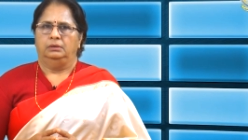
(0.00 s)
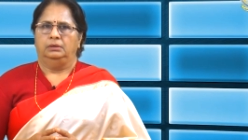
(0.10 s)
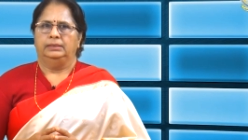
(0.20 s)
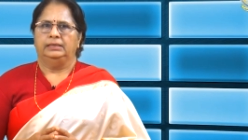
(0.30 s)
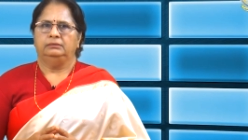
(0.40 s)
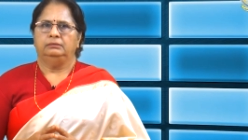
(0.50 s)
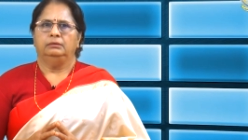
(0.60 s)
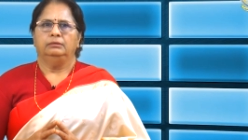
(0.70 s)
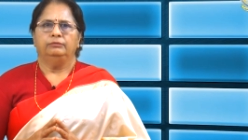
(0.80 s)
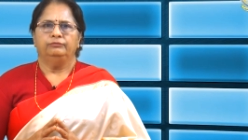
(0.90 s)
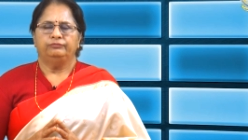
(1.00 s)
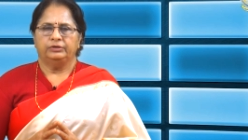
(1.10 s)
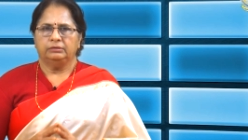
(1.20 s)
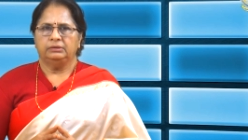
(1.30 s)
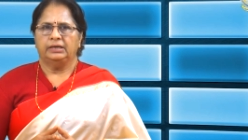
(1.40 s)
Then
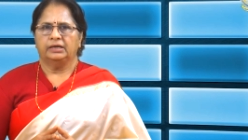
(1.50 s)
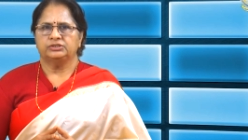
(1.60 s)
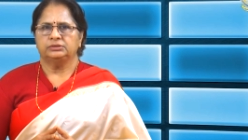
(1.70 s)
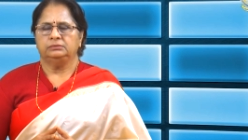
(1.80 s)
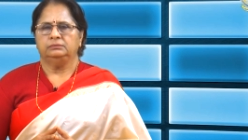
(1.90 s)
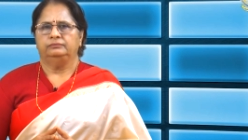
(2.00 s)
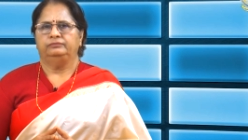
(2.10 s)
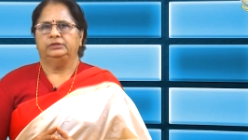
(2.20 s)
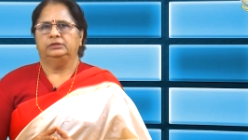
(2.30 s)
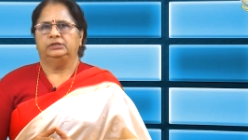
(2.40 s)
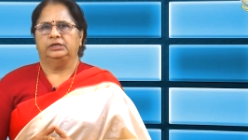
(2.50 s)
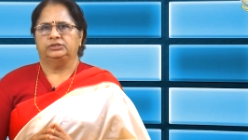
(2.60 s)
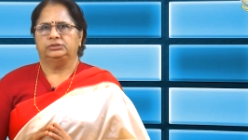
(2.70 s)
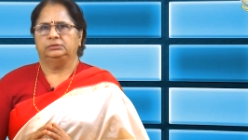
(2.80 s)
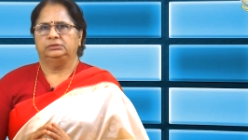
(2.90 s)
fear
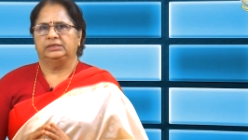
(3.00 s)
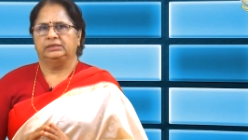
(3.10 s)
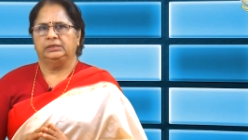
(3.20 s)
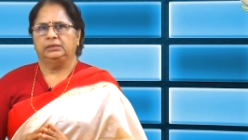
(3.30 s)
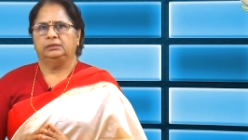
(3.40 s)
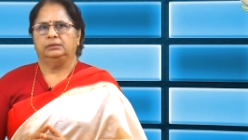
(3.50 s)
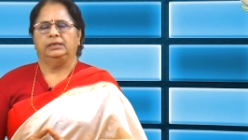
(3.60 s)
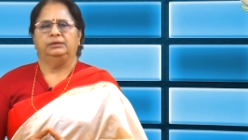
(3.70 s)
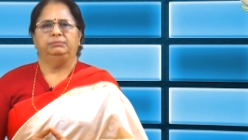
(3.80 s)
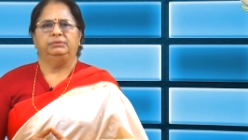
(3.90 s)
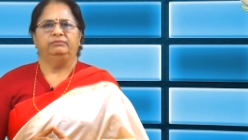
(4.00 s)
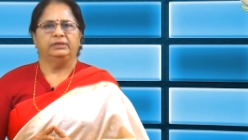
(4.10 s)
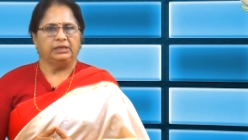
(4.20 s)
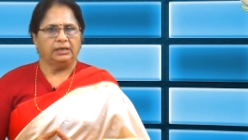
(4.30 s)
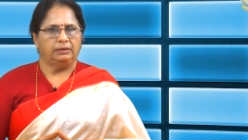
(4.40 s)
reduction technique can be
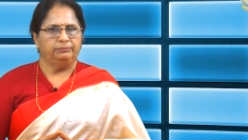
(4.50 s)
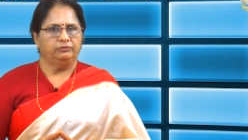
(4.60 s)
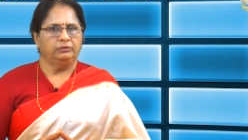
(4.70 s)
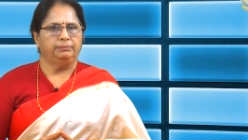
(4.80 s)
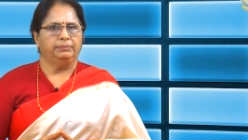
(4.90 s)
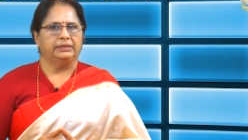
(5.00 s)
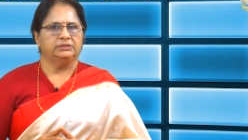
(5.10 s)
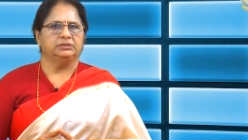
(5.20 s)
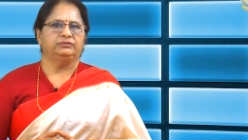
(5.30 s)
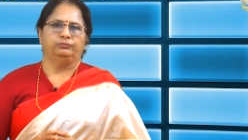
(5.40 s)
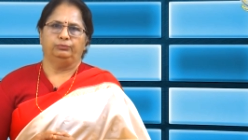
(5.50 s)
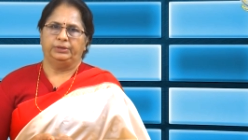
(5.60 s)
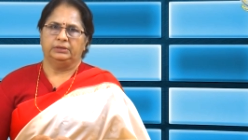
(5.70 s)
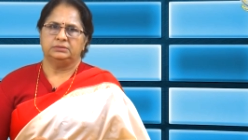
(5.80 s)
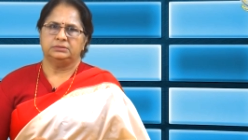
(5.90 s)
very helpful managing
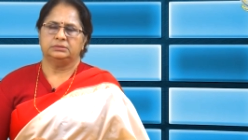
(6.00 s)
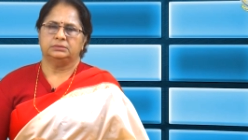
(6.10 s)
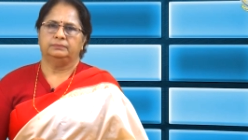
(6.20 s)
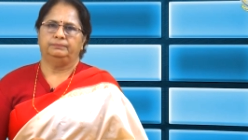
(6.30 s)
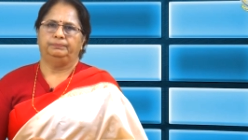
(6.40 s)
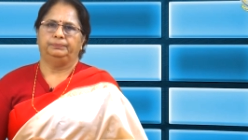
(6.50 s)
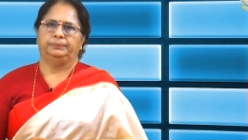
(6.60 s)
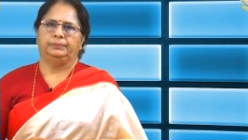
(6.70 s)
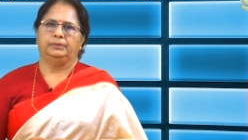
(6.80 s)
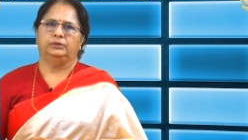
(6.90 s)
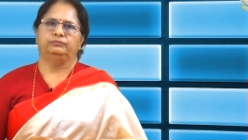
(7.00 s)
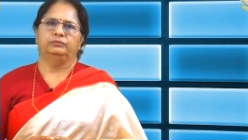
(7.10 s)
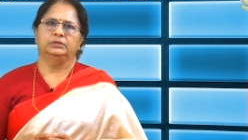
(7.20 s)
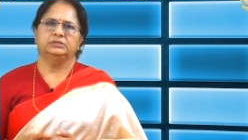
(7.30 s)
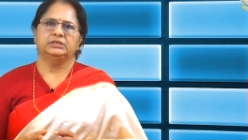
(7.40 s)
phobias. It
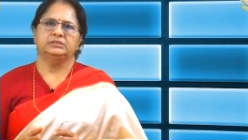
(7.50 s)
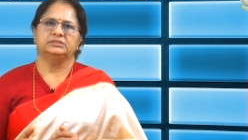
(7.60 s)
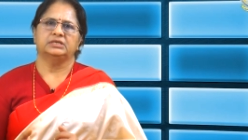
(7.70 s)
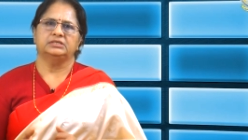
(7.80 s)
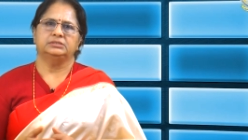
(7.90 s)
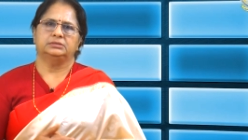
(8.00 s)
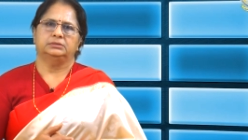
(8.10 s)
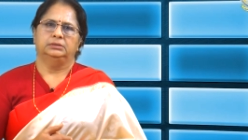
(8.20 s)
works in such